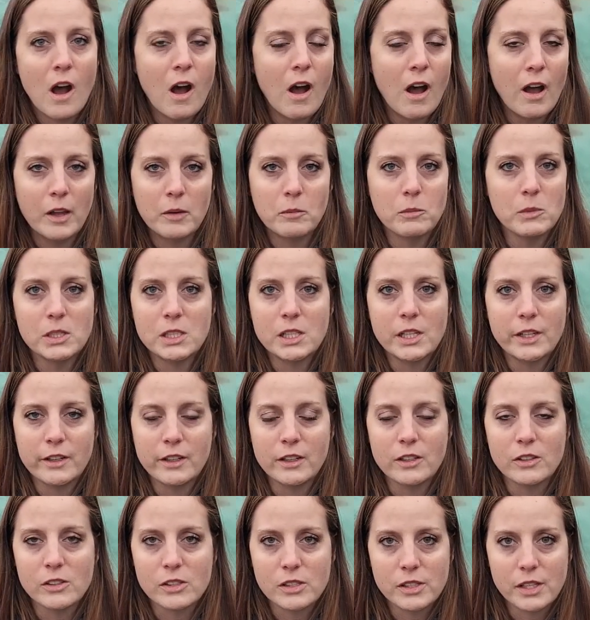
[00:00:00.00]
odd
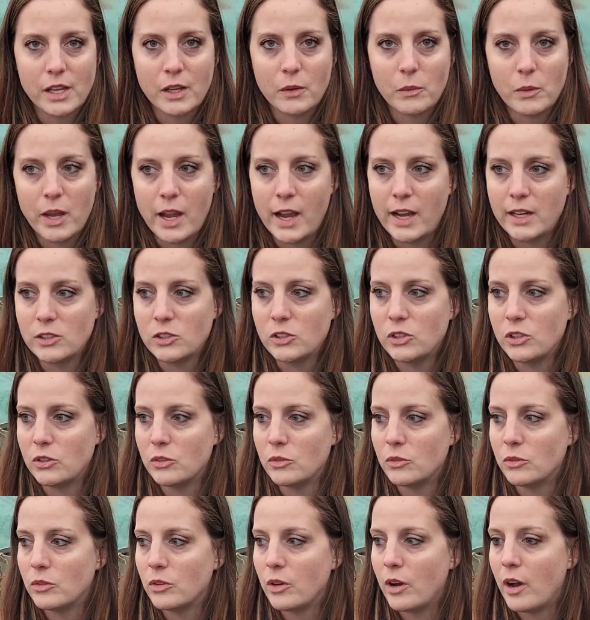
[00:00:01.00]
materials like we had to.